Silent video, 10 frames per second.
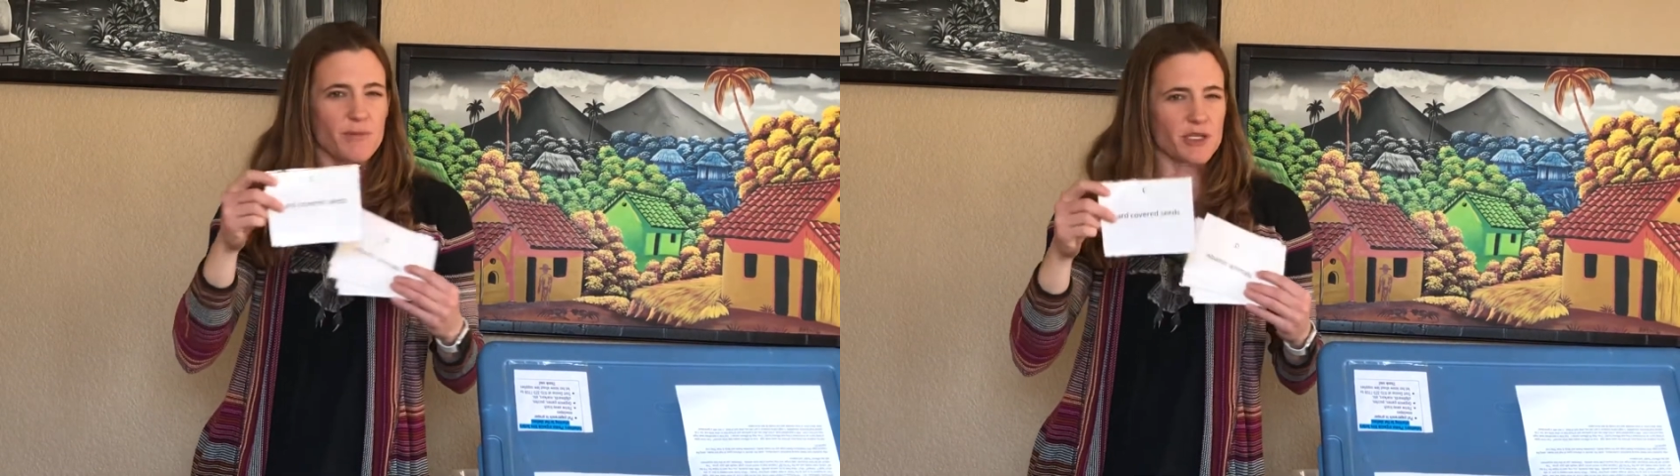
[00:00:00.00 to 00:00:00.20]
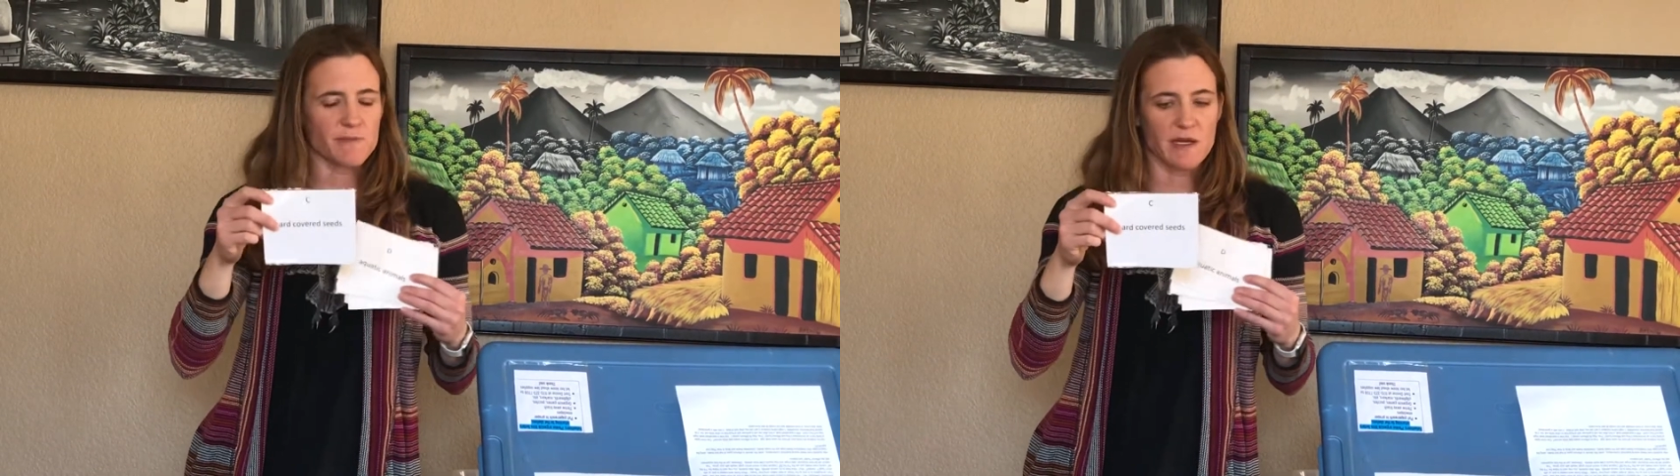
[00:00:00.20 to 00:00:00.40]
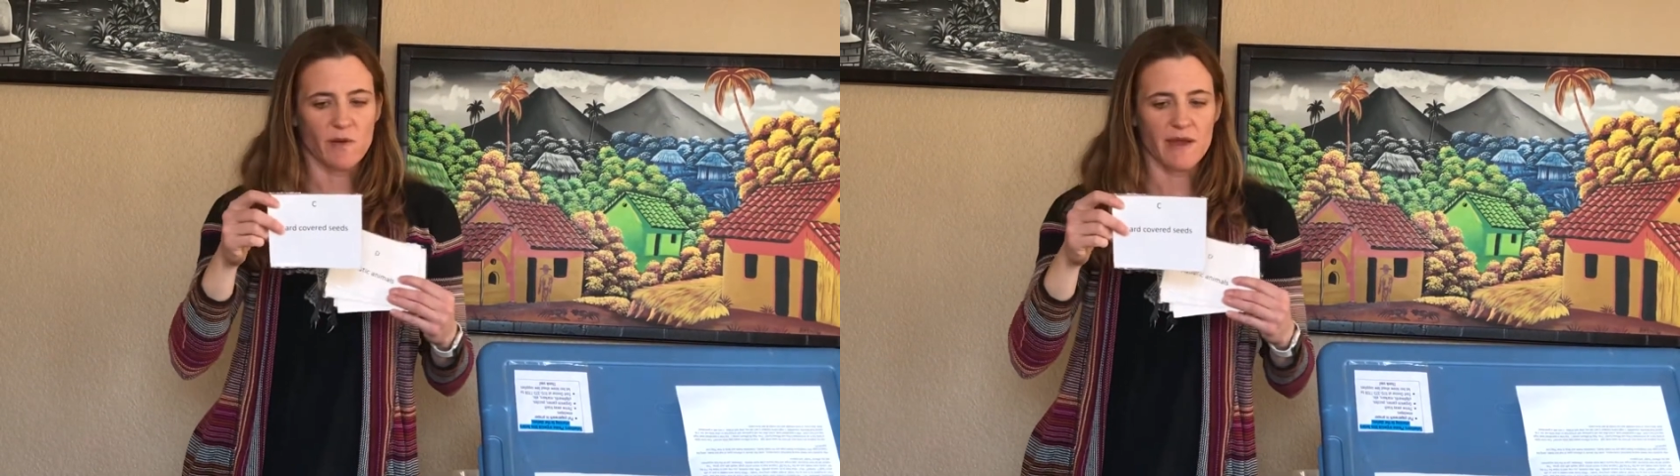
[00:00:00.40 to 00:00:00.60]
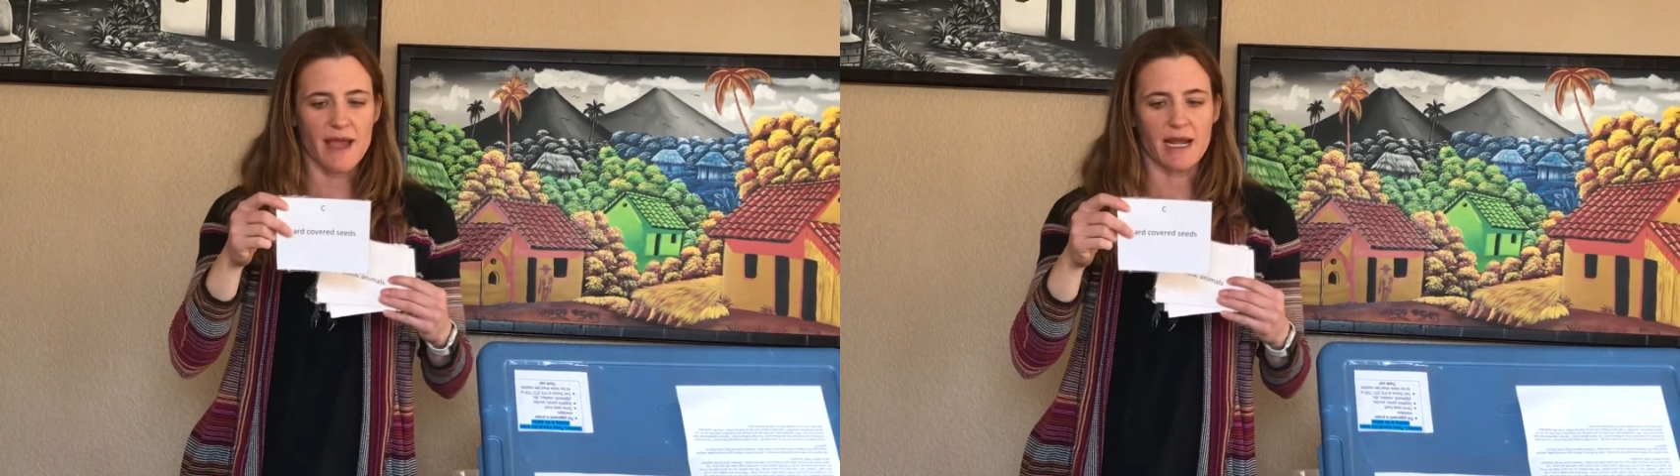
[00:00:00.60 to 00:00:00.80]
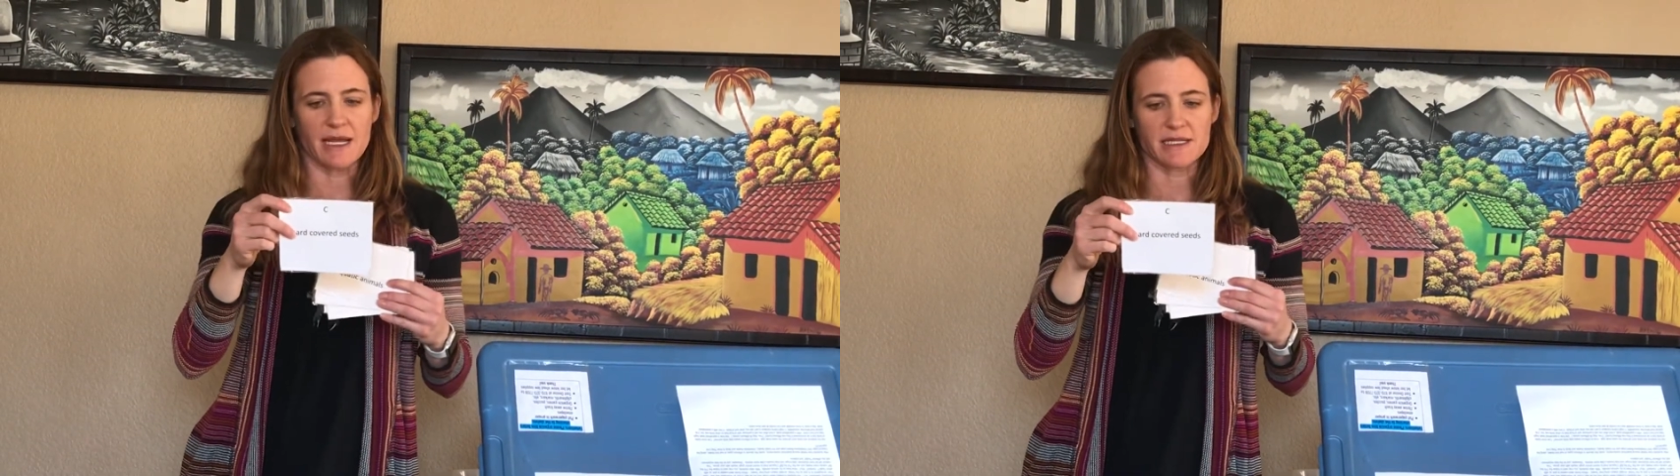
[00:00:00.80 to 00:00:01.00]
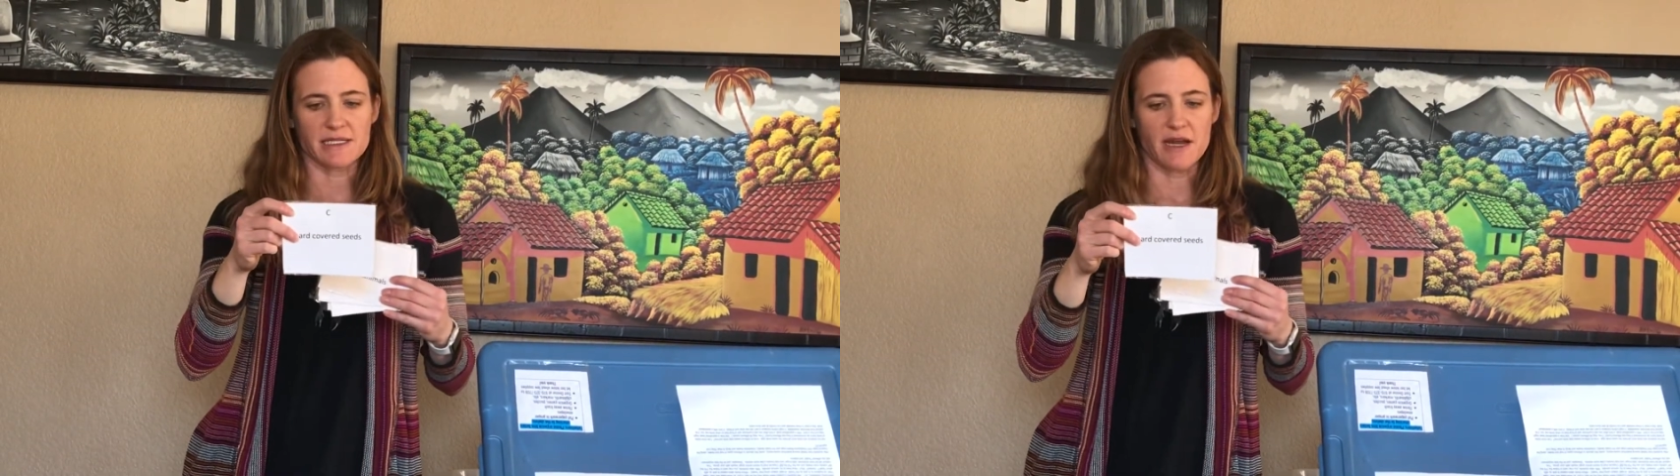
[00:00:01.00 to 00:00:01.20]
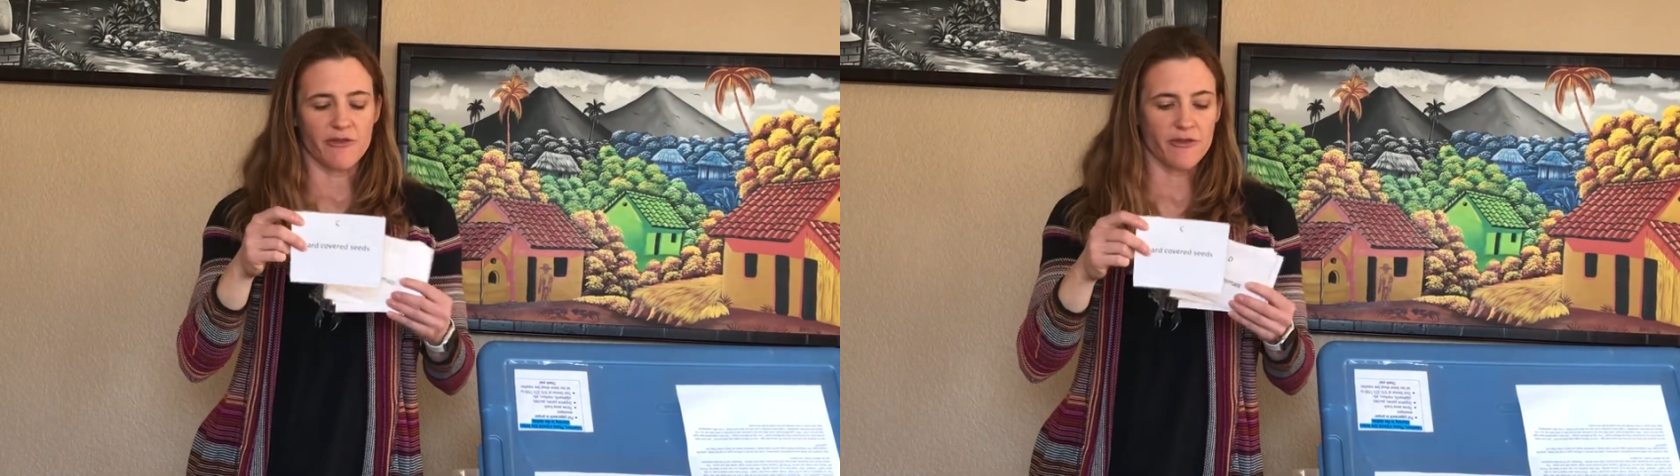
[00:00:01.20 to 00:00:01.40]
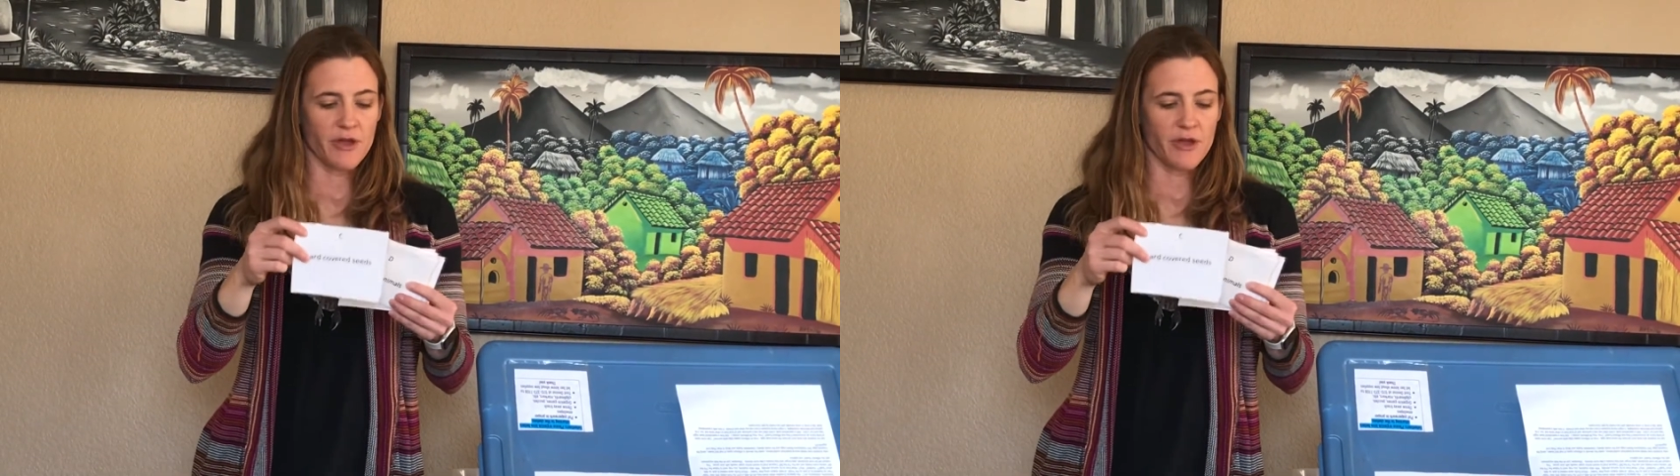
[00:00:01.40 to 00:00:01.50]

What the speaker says: but just be aware of that kind of stuff.